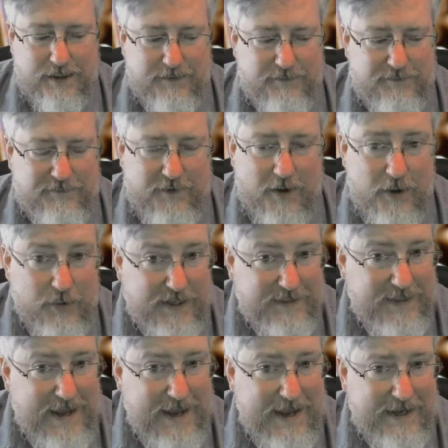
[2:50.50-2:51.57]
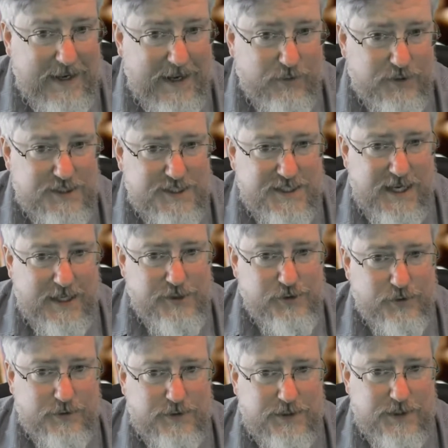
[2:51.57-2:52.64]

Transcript: Following that, I was scheduled